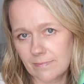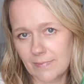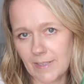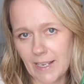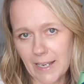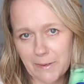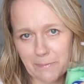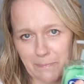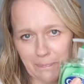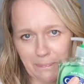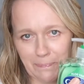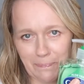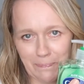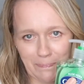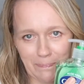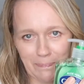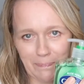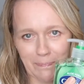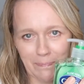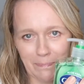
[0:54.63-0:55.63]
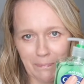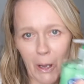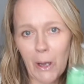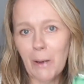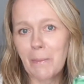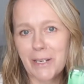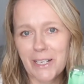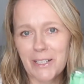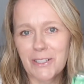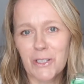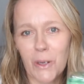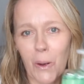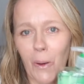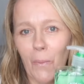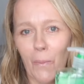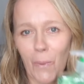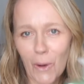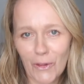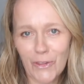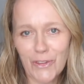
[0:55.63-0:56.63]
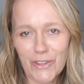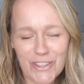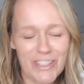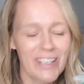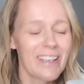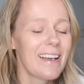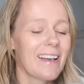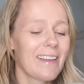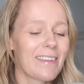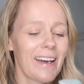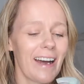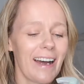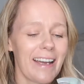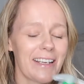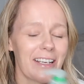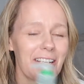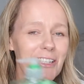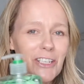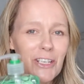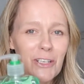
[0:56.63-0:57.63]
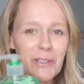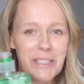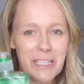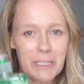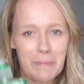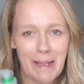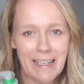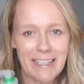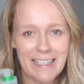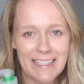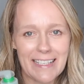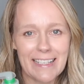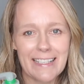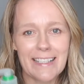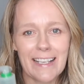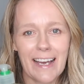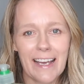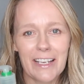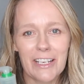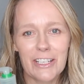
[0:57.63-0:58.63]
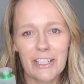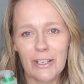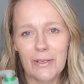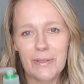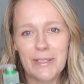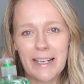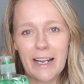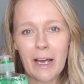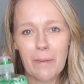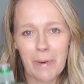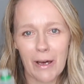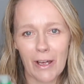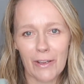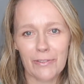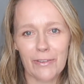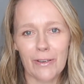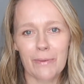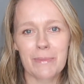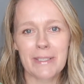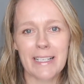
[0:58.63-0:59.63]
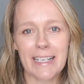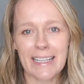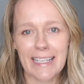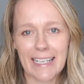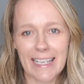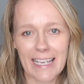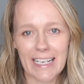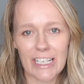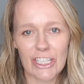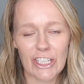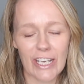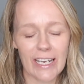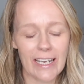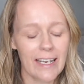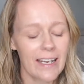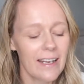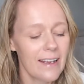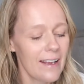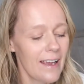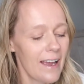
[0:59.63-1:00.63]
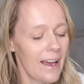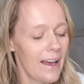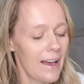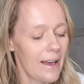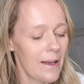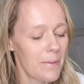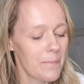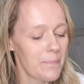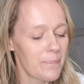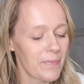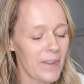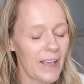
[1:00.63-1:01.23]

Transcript: like, permanent ones that I can use, dispensers that I can use in our bathrooms and in the kitchen, and